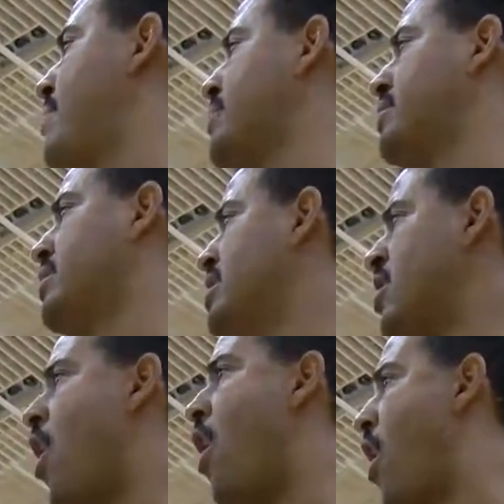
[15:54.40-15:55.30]
bunch of
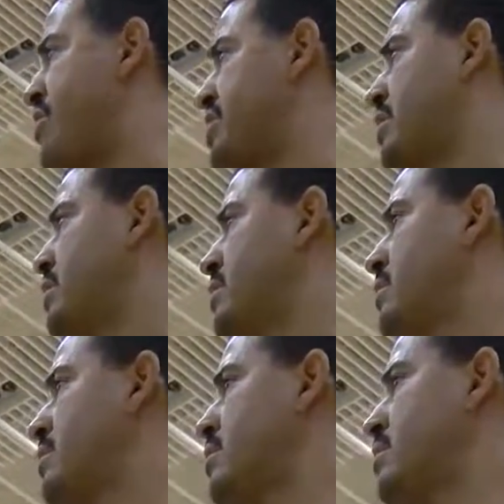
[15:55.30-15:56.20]
heart
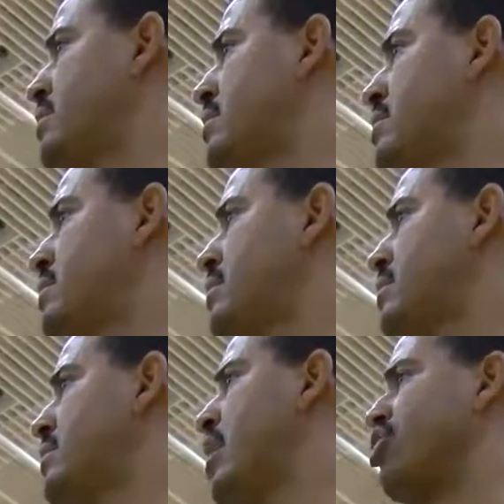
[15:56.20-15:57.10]

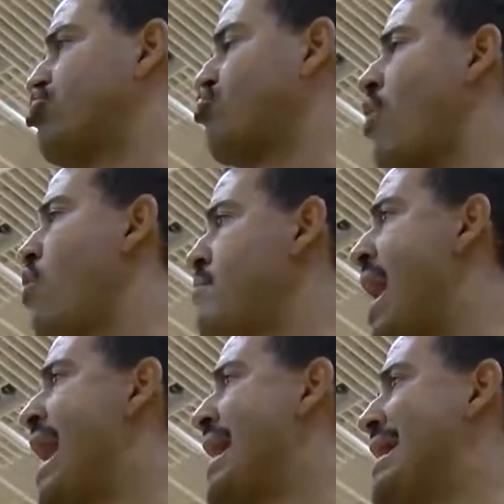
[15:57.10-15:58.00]
and a strong
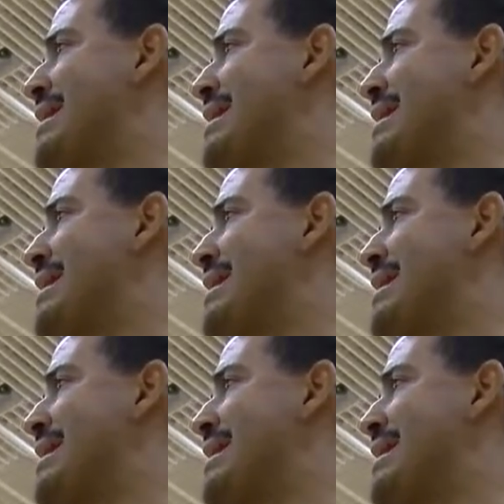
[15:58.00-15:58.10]
mind.